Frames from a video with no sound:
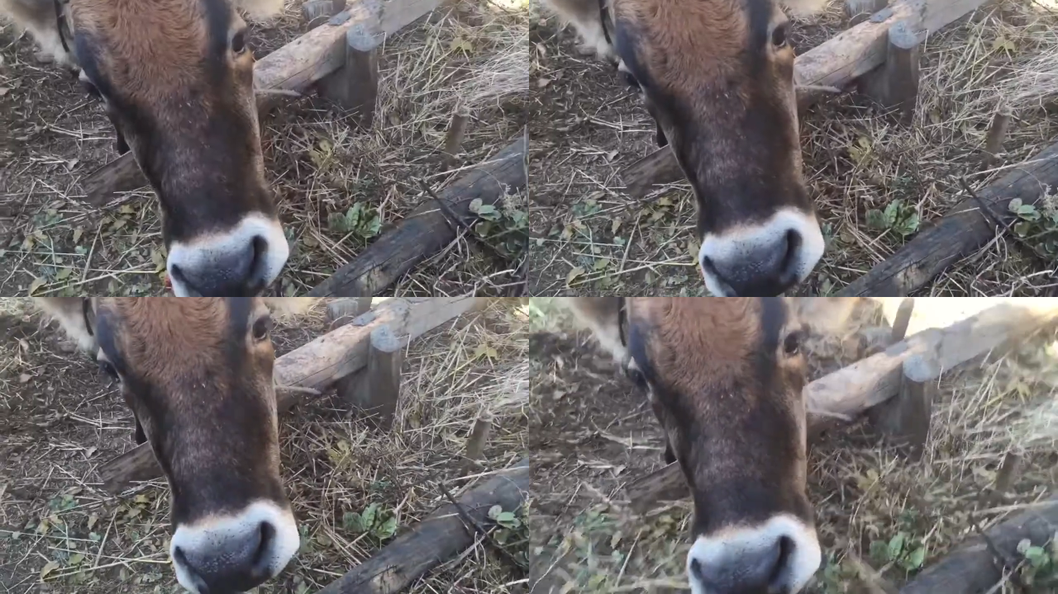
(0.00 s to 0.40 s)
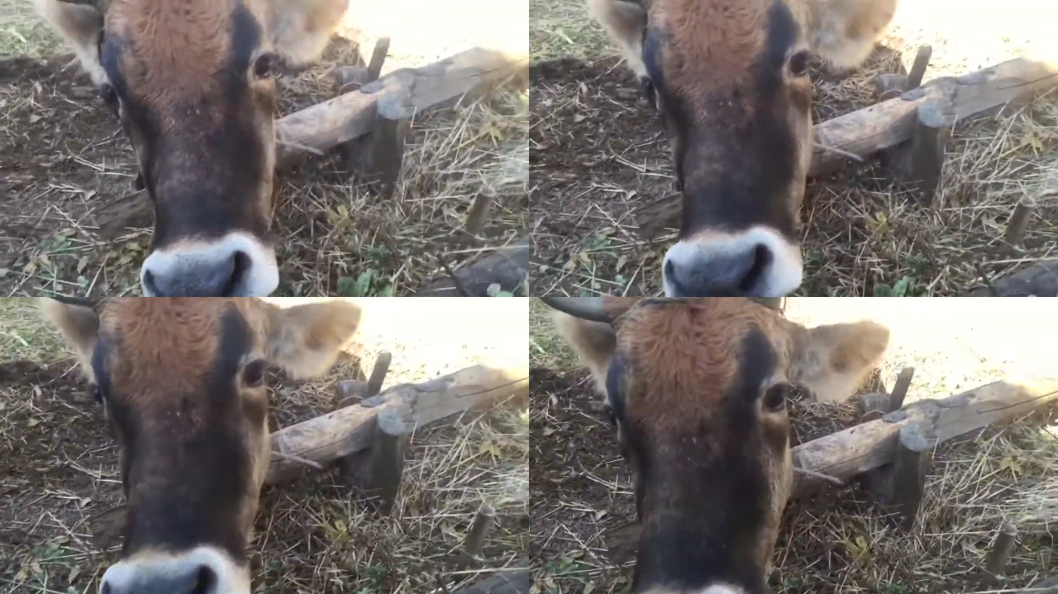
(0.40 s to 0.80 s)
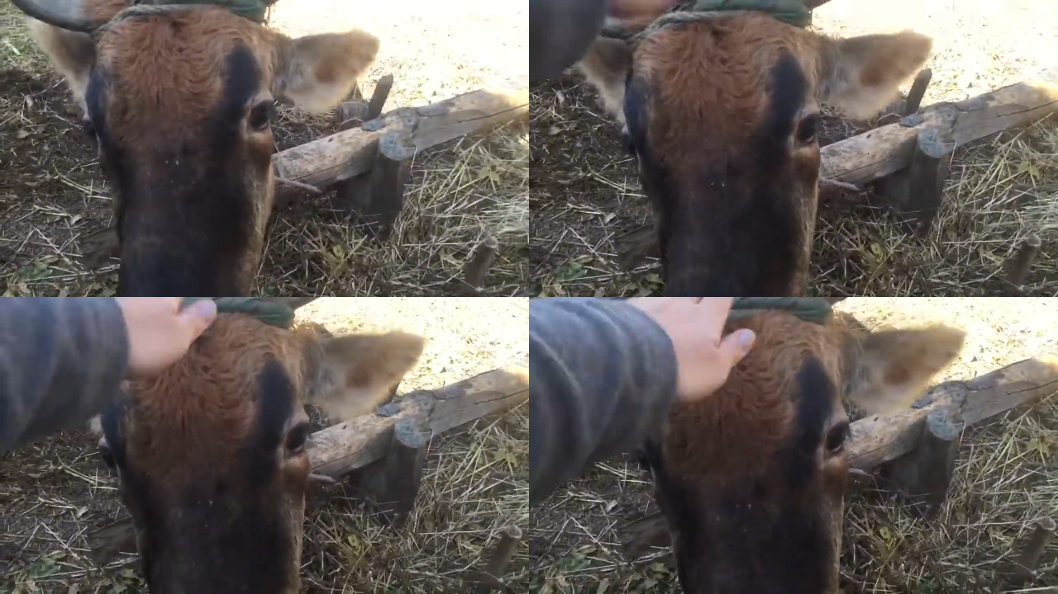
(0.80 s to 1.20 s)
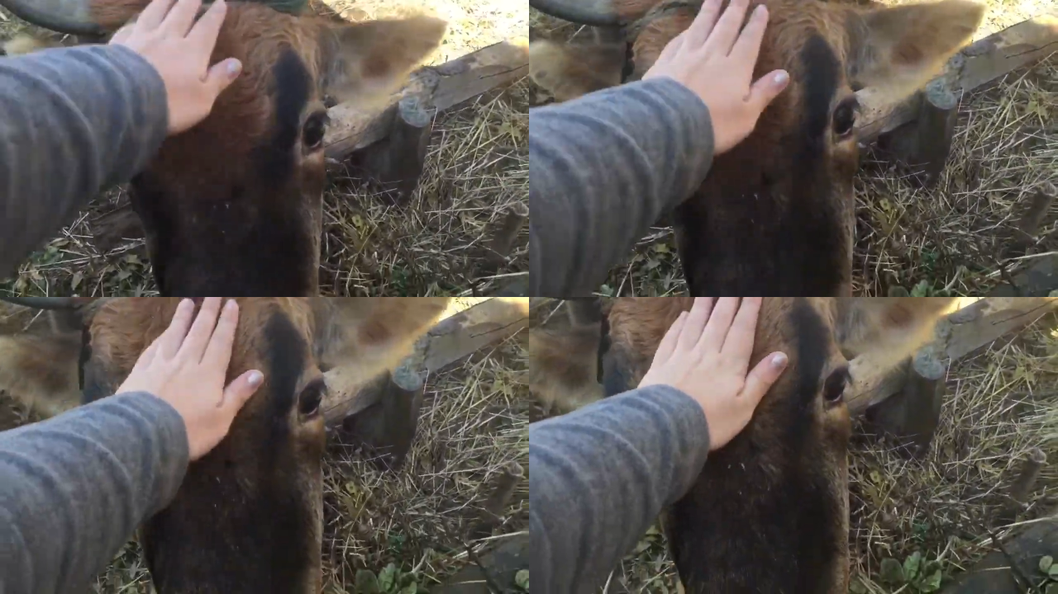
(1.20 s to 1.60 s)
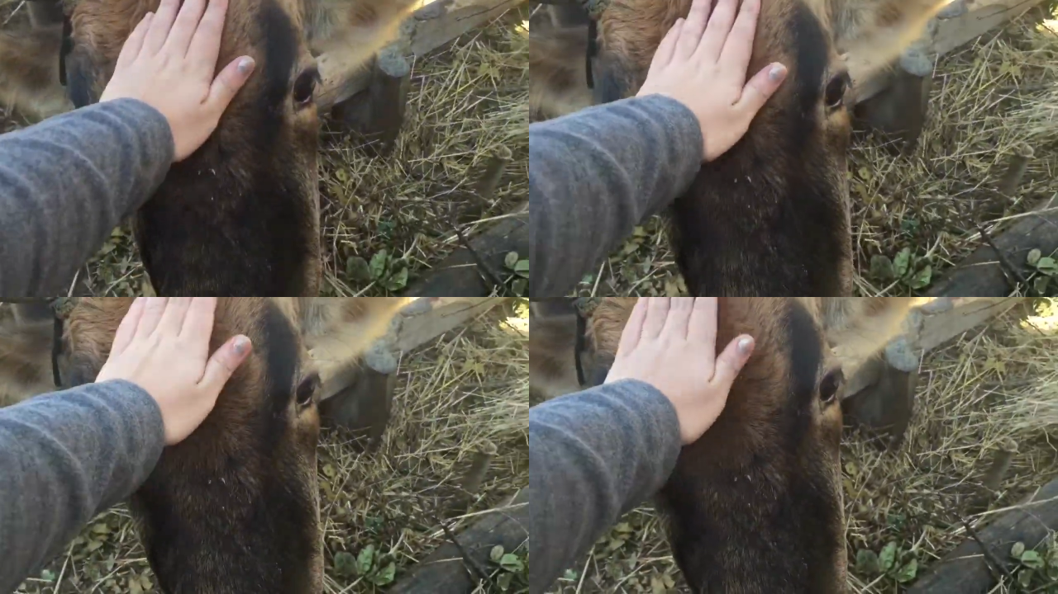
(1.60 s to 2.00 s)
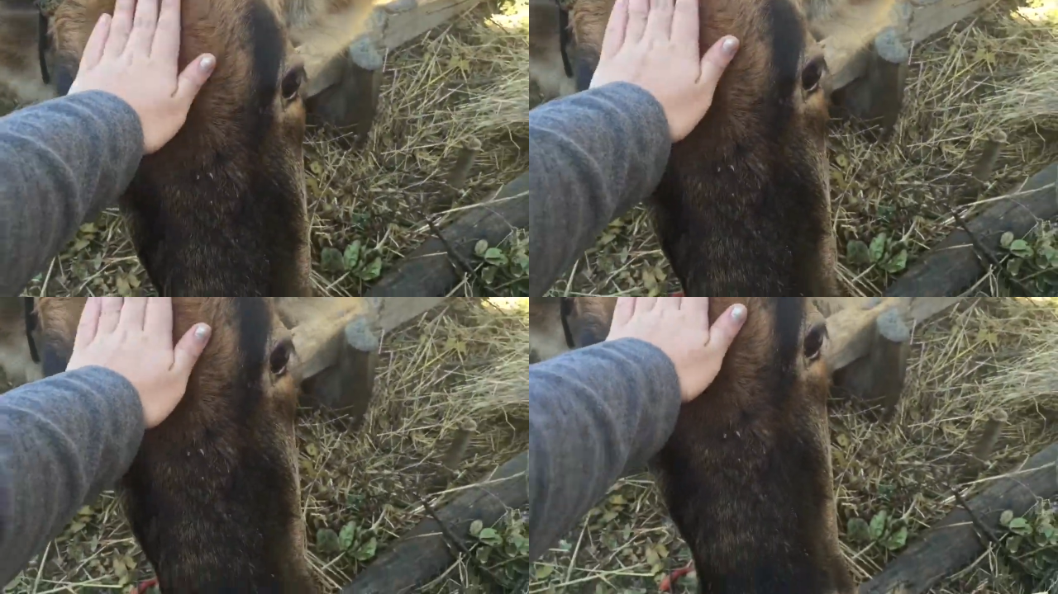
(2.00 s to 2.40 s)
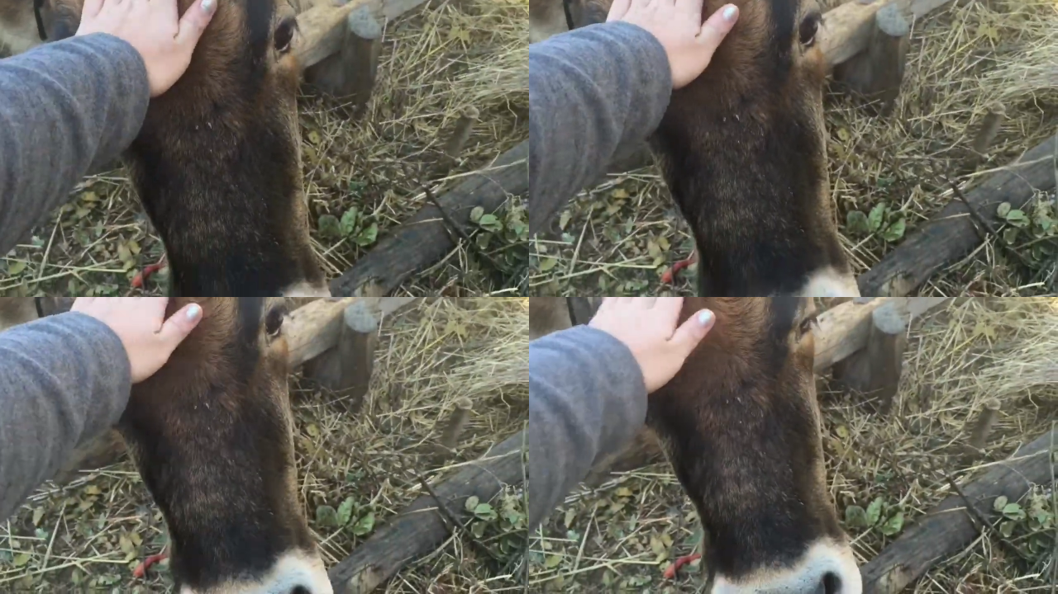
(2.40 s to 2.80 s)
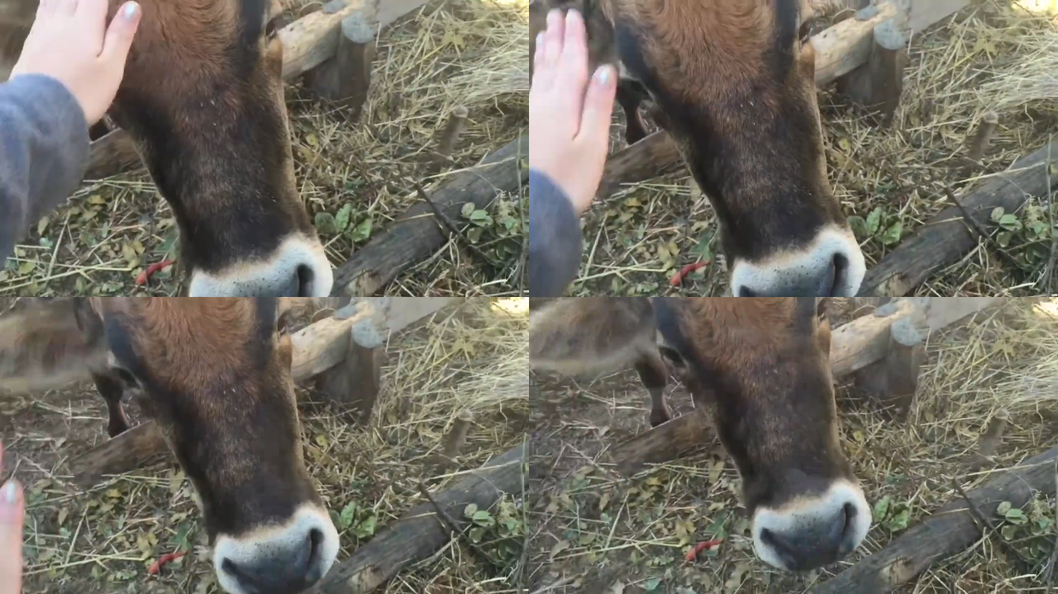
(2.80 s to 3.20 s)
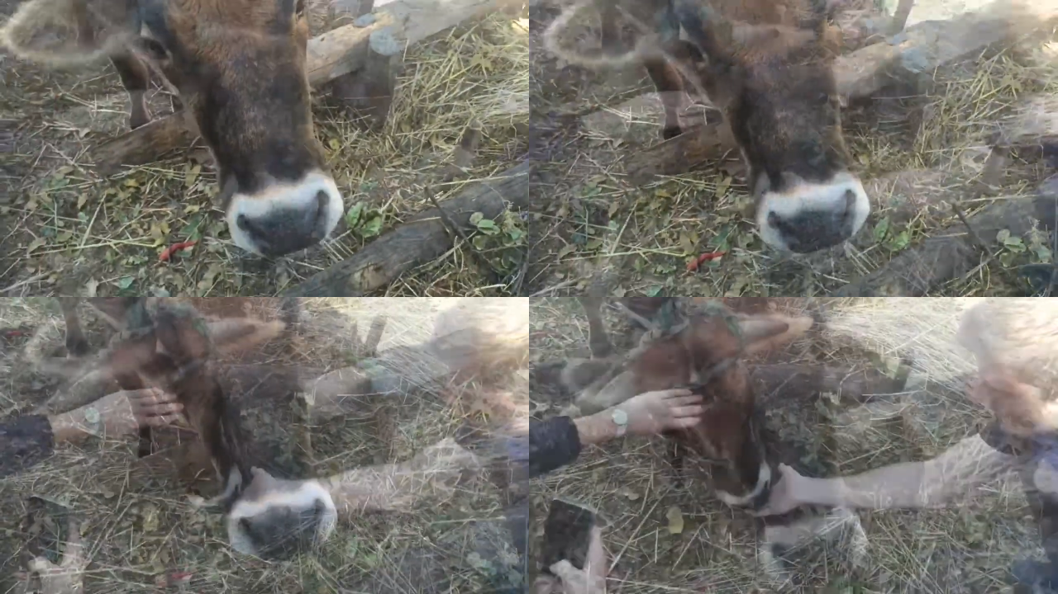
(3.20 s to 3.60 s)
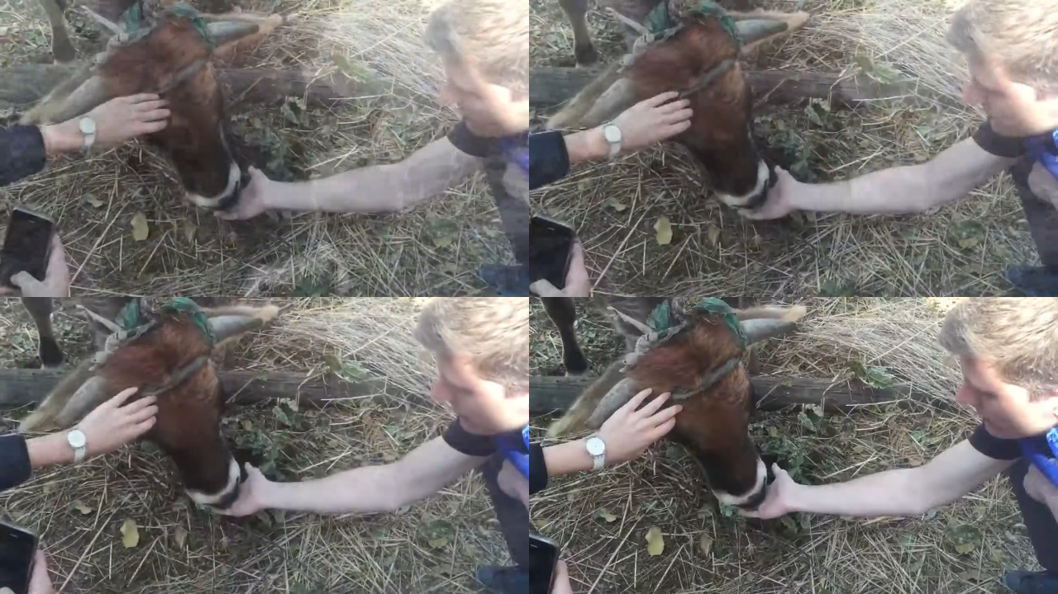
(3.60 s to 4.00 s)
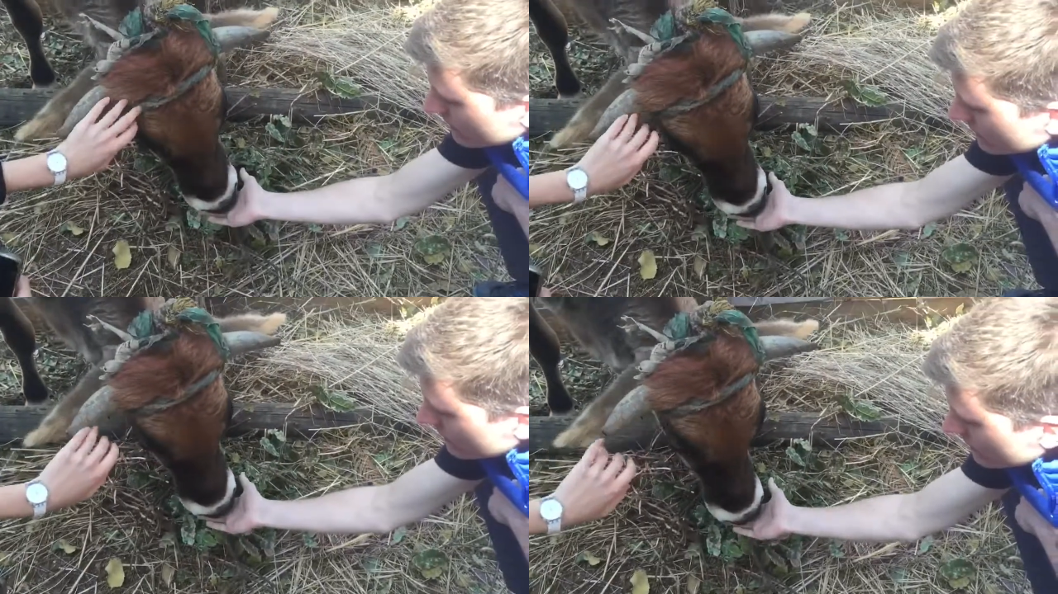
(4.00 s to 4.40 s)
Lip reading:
(no speaker visible)